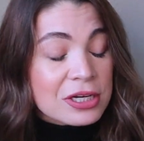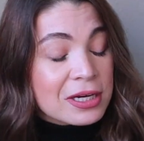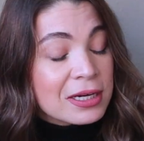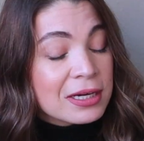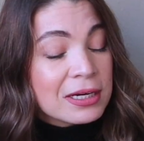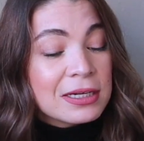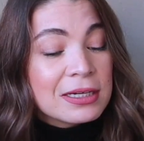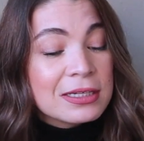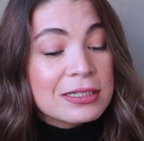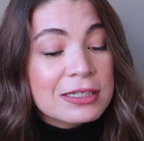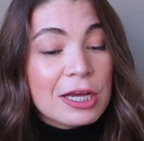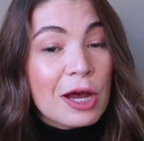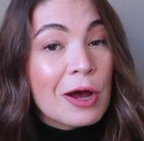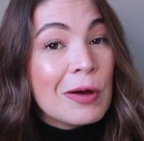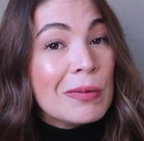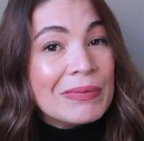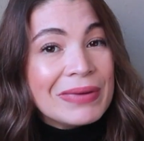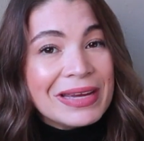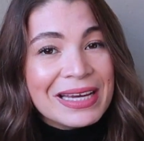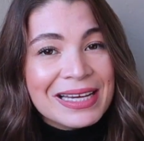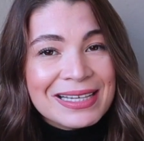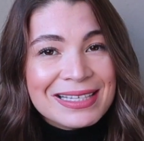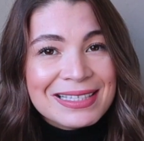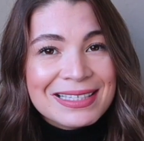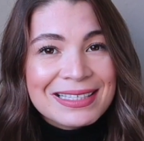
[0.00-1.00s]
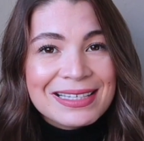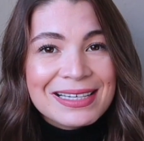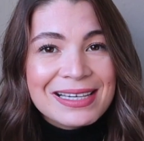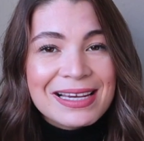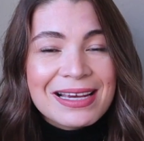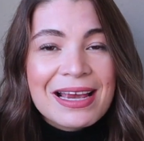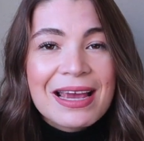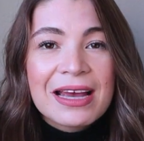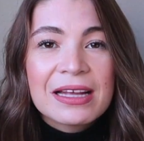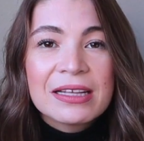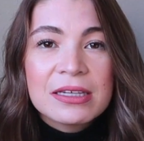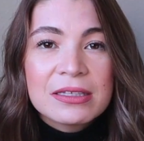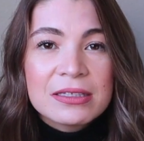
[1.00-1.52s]
It is
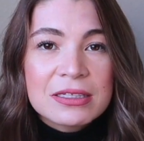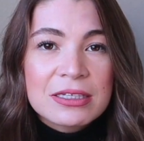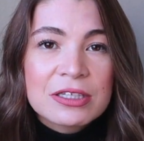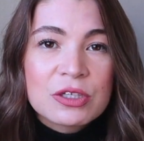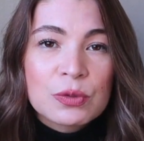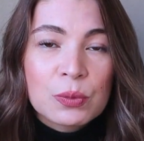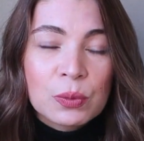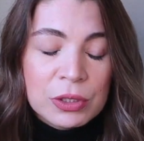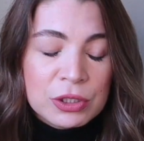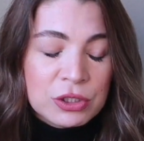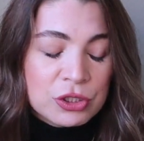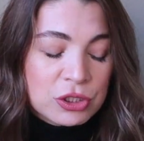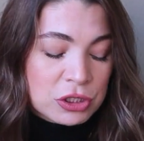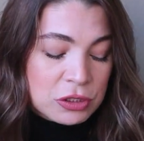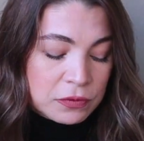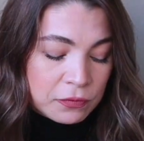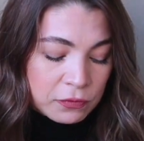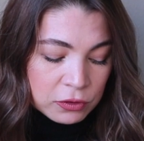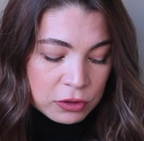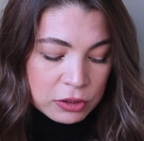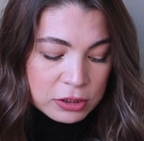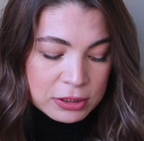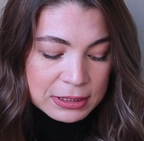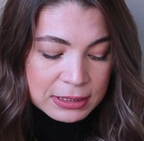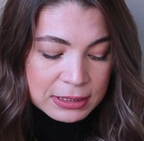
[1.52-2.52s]
amazing and it does wonders for your